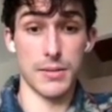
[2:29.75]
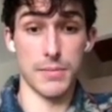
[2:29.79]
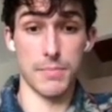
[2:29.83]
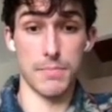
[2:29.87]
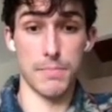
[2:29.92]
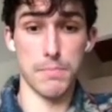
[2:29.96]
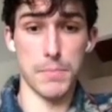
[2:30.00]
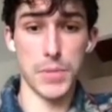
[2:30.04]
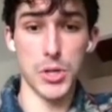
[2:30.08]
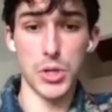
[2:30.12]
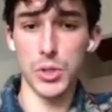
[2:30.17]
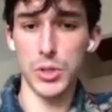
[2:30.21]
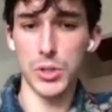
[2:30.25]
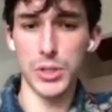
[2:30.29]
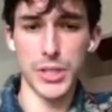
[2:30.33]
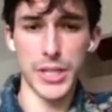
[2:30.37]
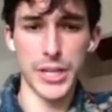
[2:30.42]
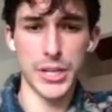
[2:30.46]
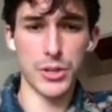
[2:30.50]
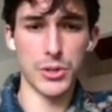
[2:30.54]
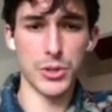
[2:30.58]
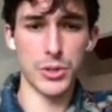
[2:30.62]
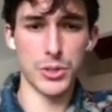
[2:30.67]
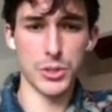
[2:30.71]

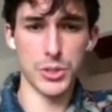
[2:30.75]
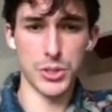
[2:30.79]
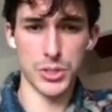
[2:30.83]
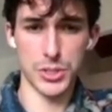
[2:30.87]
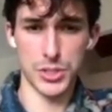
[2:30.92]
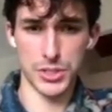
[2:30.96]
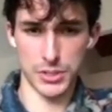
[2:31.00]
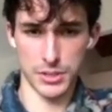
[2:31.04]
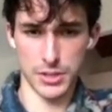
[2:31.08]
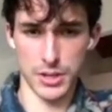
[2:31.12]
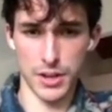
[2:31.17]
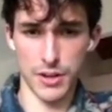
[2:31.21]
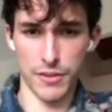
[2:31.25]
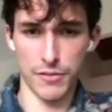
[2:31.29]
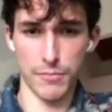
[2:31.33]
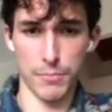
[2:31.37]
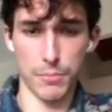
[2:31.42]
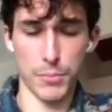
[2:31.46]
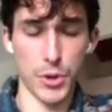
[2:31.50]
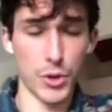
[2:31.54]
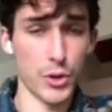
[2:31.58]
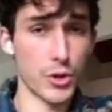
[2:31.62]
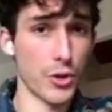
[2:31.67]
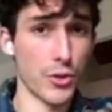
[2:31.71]
milliliters of
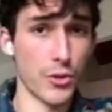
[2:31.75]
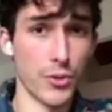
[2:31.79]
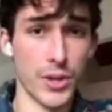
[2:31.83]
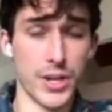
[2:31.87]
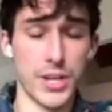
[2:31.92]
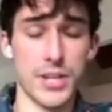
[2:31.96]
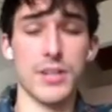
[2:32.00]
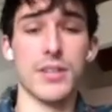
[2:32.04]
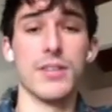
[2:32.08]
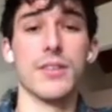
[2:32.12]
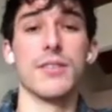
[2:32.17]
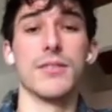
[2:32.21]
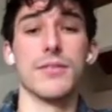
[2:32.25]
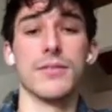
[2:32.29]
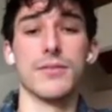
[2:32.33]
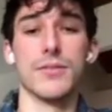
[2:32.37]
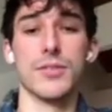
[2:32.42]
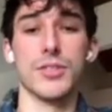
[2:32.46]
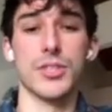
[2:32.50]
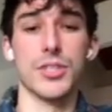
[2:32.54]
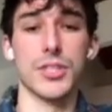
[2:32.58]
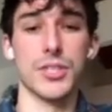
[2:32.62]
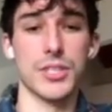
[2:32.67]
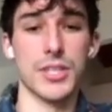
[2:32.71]
mercury,
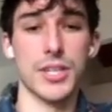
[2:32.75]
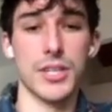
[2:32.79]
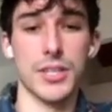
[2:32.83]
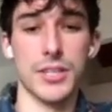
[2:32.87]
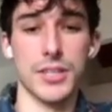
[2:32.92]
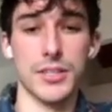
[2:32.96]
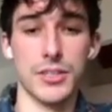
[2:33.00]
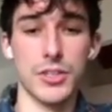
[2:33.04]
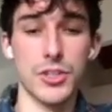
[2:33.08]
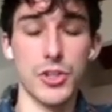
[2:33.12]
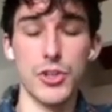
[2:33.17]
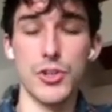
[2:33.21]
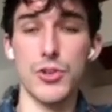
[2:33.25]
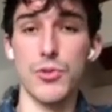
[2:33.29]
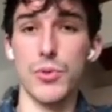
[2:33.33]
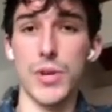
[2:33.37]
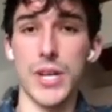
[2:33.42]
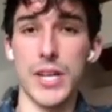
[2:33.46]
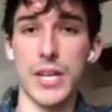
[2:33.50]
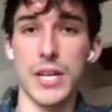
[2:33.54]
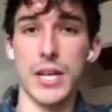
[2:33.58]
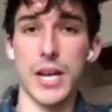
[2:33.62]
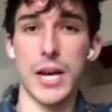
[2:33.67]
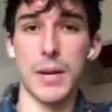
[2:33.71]
which is a
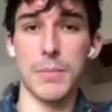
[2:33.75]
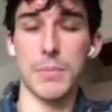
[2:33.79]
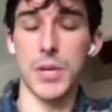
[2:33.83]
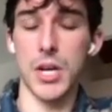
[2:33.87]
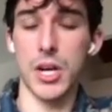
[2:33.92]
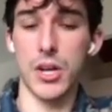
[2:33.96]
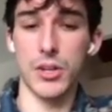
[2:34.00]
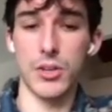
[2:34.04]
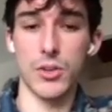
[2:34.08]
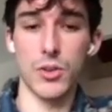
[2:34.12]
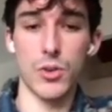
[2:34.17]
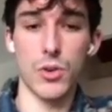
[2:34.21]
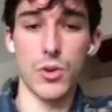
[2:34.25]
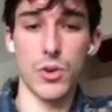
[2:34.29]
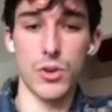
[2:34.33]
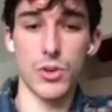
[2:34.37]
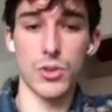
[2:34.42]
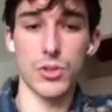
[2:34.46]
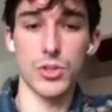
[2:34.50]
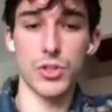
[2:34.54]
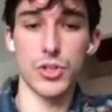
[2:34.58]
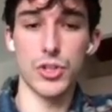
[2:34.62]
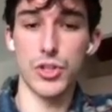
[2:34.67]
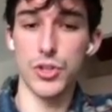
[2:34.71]
unit I'm not
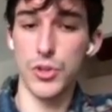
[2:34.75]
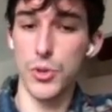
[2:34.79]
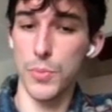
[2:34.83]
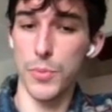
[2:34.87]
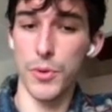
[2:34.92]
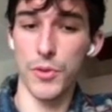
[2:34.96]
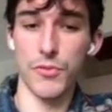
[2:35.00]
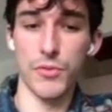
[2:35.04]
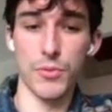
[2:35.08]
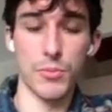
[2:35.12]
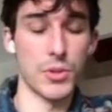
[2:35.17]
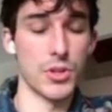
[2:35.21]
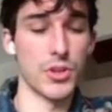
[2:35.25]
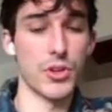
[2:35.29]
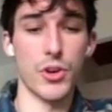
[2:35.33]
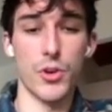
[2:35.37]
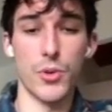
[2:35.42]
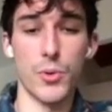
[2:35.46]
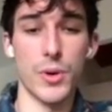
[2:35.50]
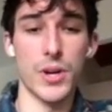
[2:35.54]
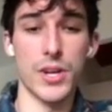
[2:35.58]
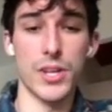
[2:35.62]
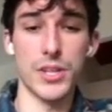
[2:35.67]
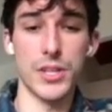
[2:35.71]
super familiar
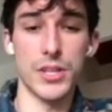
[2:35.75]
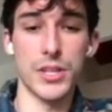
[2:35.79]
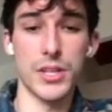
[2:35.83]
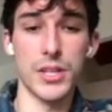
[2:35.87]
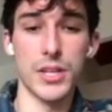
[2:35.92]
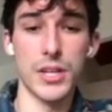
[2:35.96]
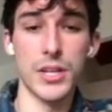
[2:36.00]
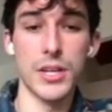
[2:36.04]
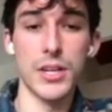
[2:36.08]
with,